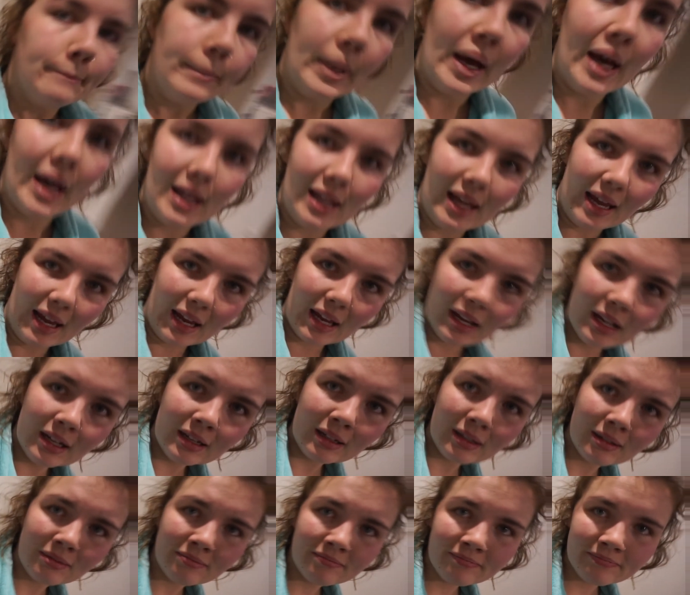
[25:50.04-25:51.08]
but like,
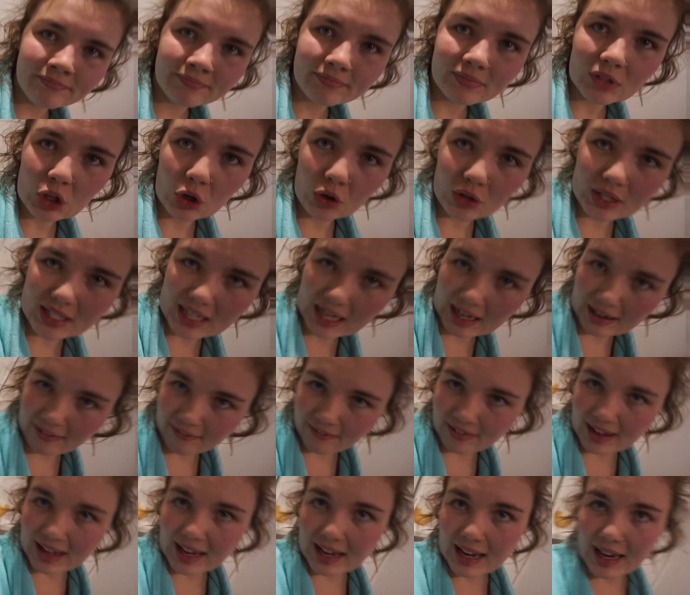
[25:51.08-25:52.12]
no
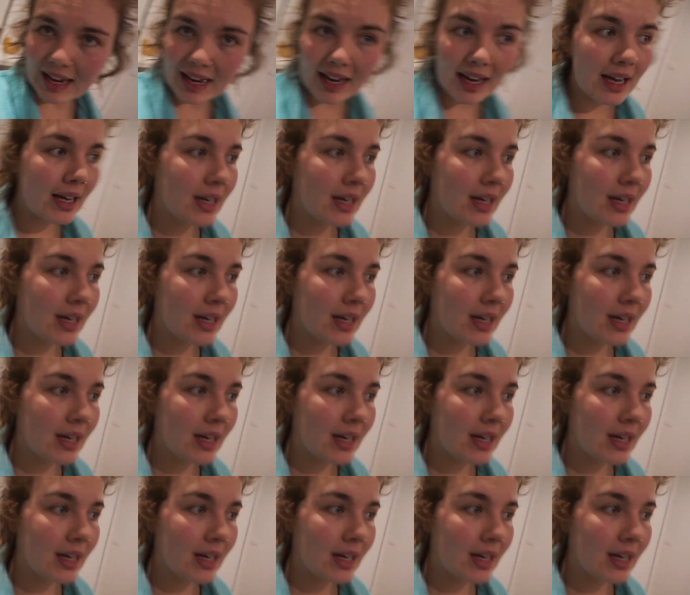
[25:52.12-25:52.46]
TV,